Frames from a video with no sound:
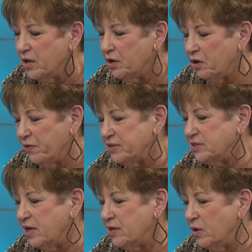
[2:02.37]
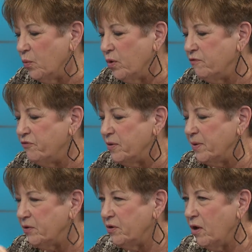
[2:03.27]
You know, they say that one
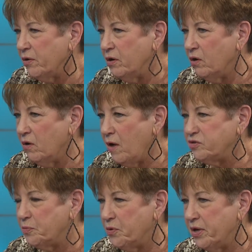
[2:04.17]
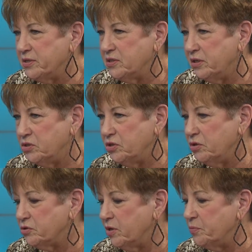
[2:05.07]
female dog and her offspring in six
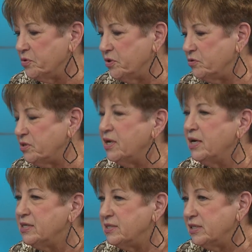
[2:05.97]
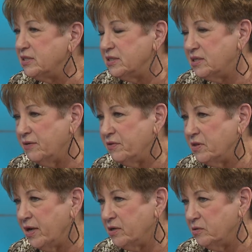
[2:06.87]
years can produce
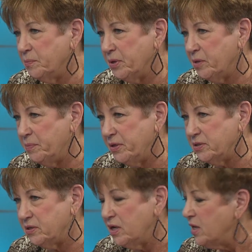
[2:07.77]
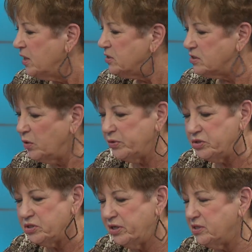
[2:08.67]
67,000 puppies. Wow. So it
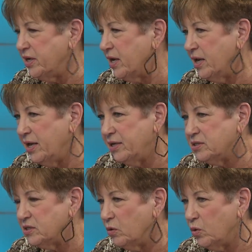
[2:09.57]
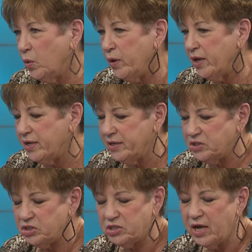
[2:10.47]
just gets out of hand so quick, and it's
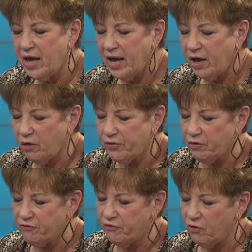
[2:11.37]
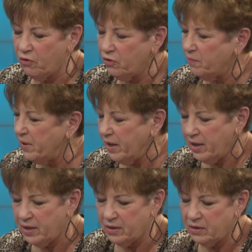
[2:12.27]
just healthier for them,
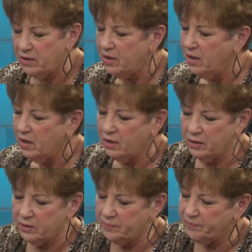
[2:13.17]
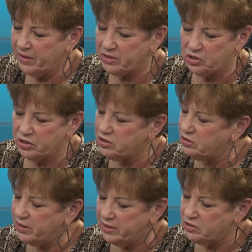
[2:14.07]
and um, it's,
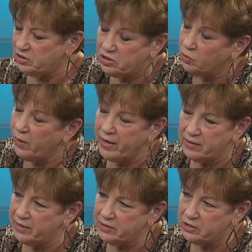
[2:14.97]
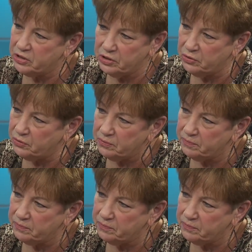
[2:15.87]
just, it's just the right thing to do.